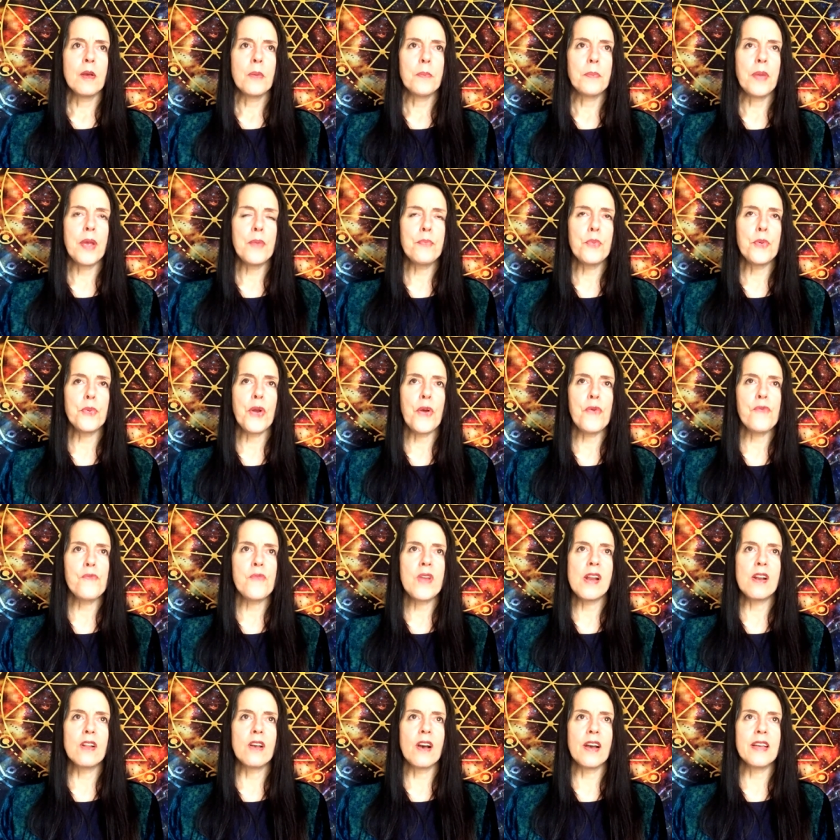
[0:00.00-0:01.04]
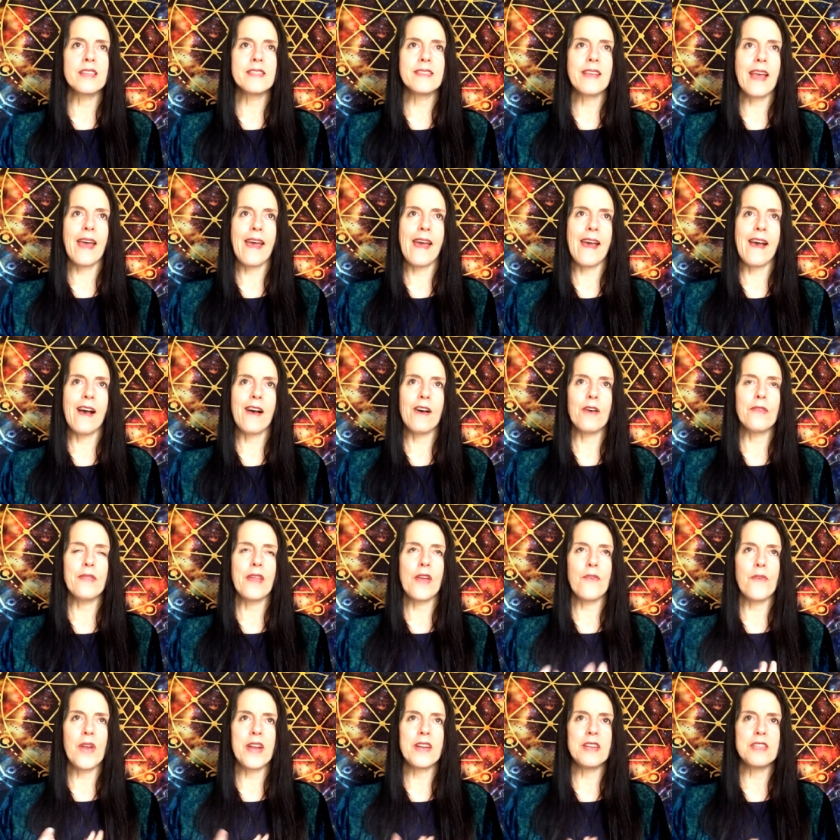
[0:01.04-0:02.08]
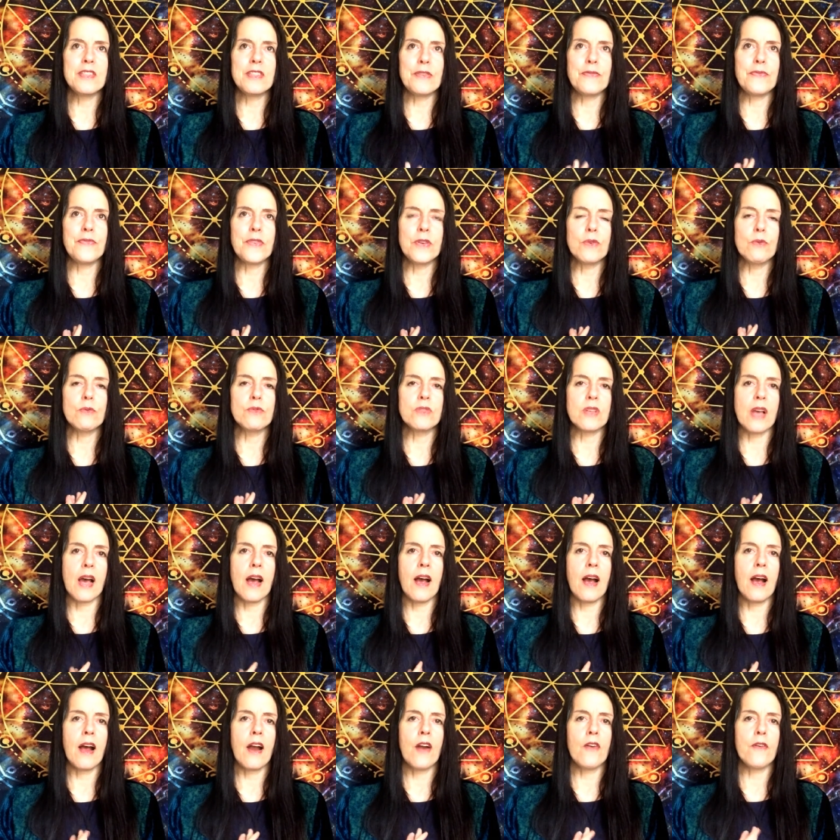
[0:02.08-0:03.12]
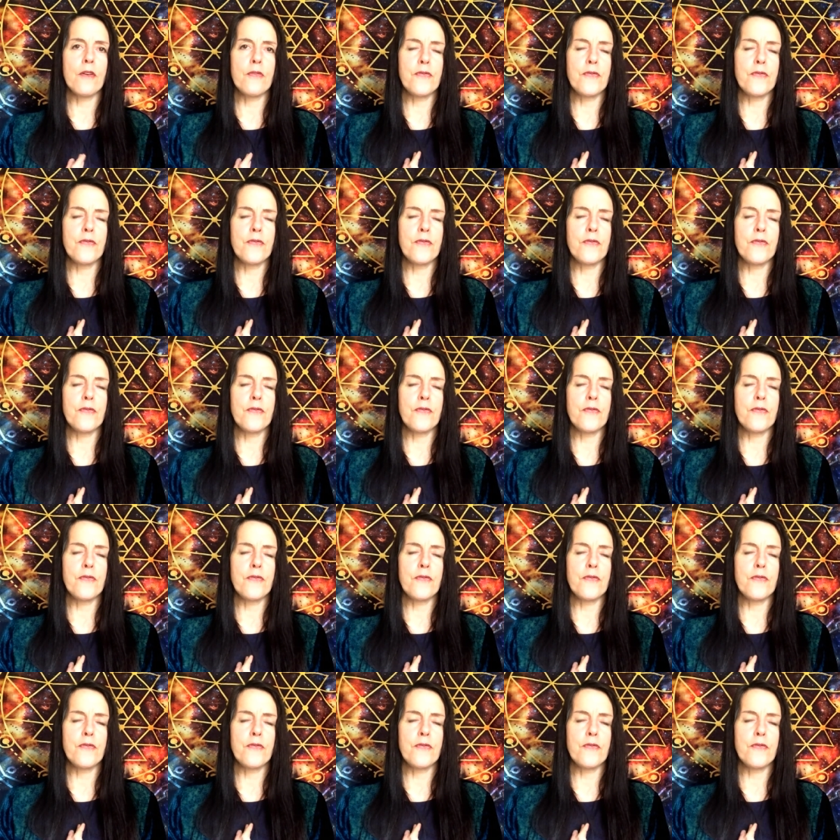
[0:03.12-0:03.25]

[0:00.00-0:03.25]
People don't realize how their energy fields are